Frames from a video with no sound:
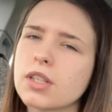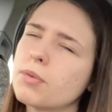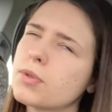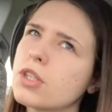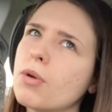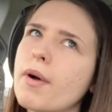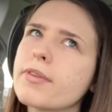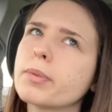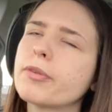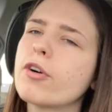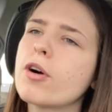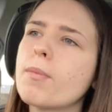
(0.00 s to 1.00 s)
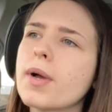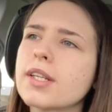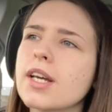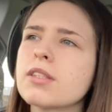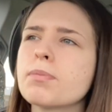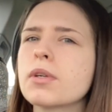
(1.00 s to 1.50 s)
it was 2 hours before my
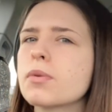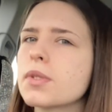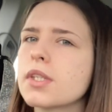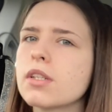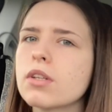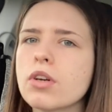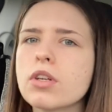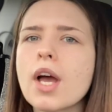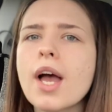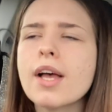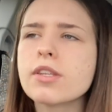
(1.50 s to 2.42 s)
test, but it was still good.